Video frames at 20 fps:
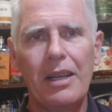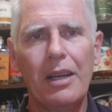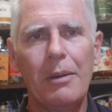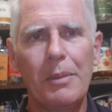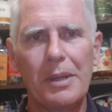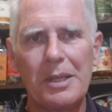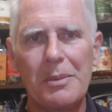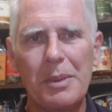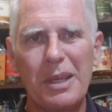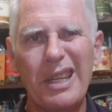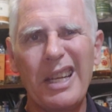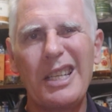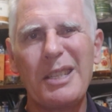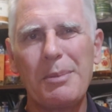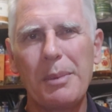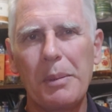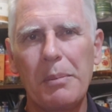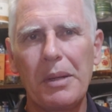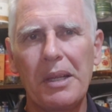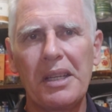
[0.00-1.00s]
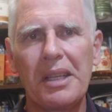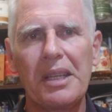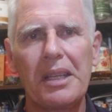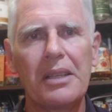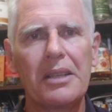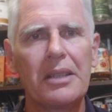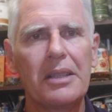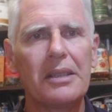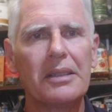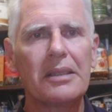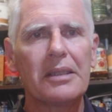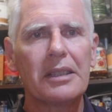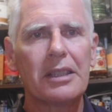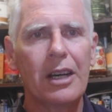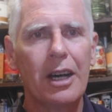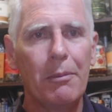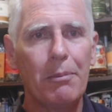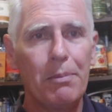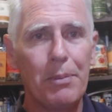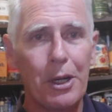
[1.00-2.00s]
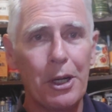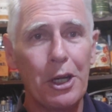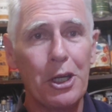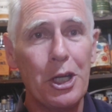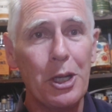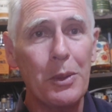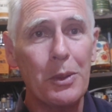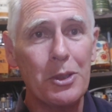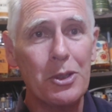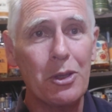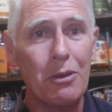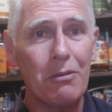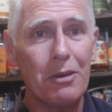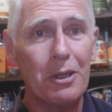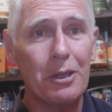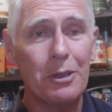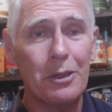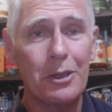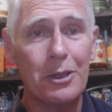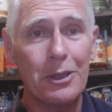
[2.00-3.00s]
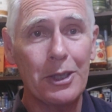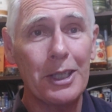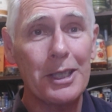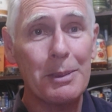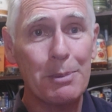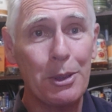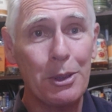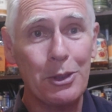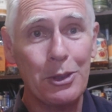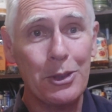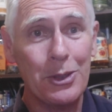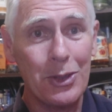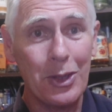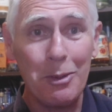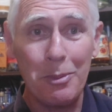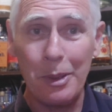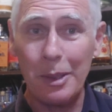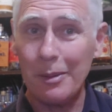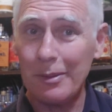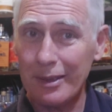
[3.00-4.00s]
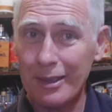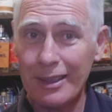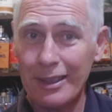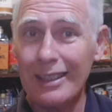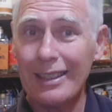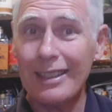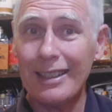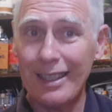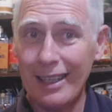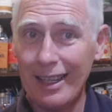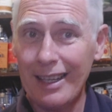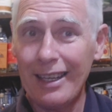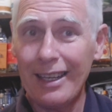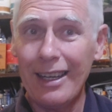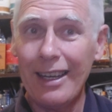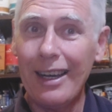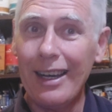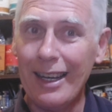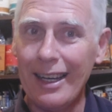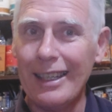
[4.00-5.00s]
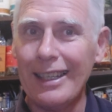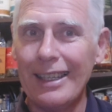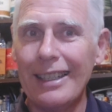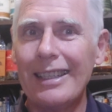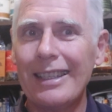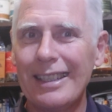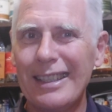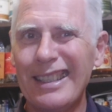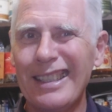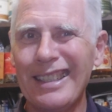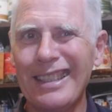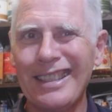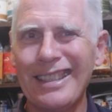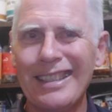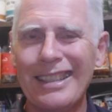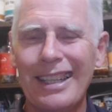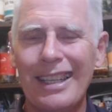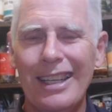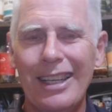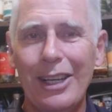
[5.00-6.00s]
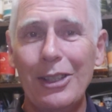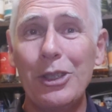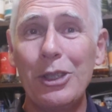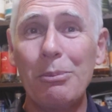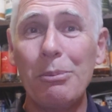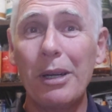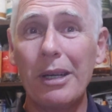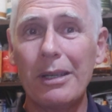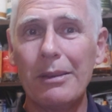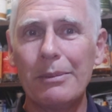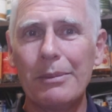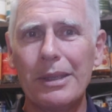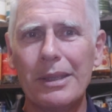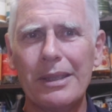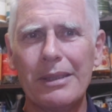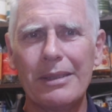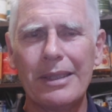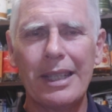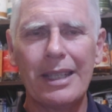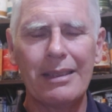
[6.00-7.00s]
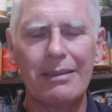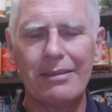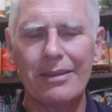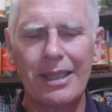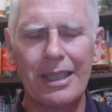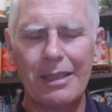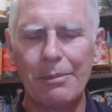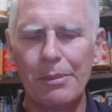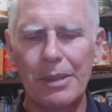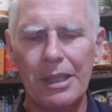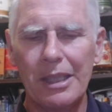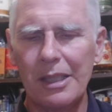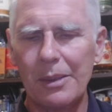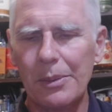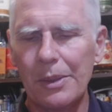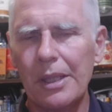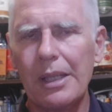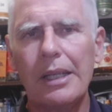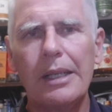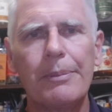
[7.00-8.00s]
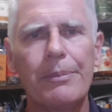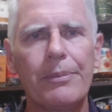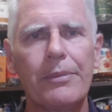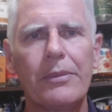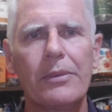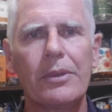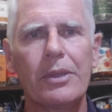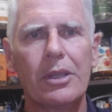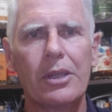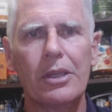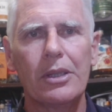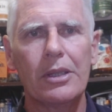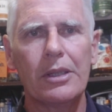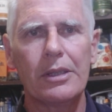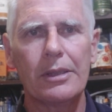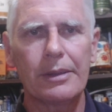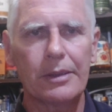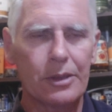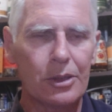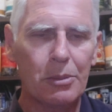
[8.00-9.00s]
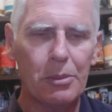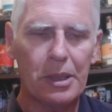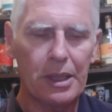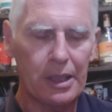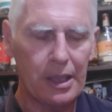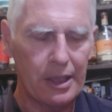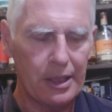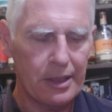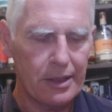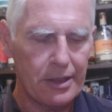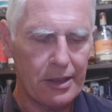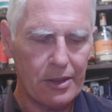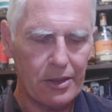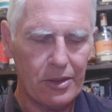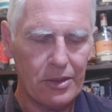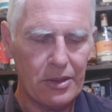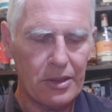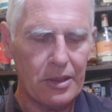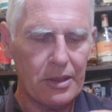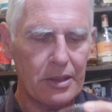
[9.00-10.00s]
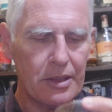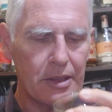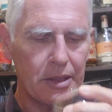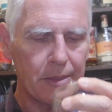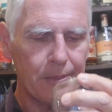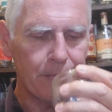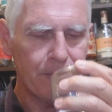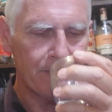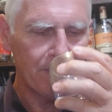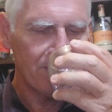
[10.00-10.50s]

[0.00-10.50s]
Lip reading: must admit, has me blinking at this, but I know it's not fennel because I spoke to Simon. I do my that thing beginning with R. God knows, too many letters and consonants in it.